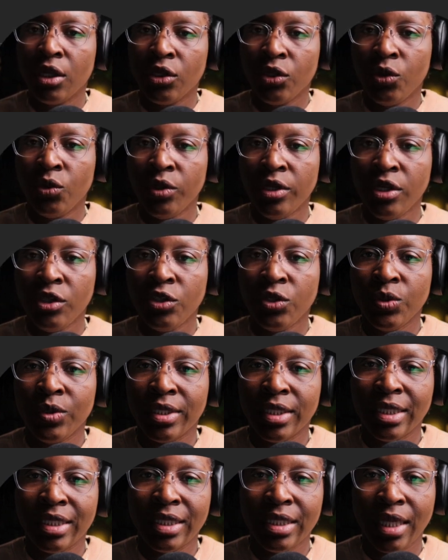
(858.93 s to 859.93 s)
you can use
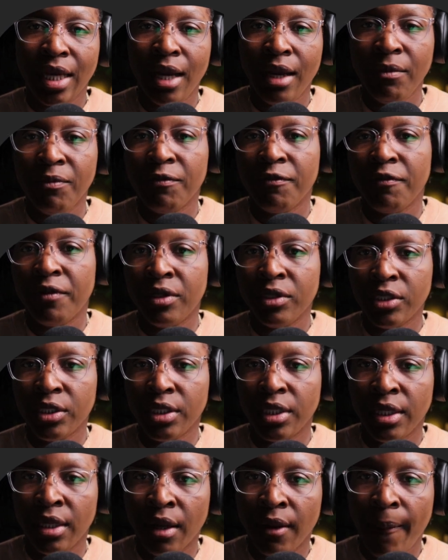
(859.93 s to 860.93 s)
the type
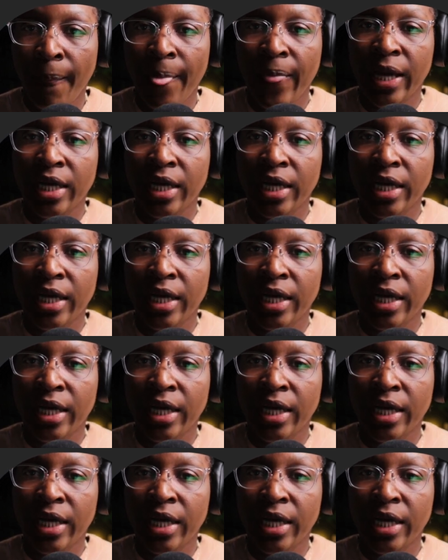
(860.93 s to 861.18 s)
function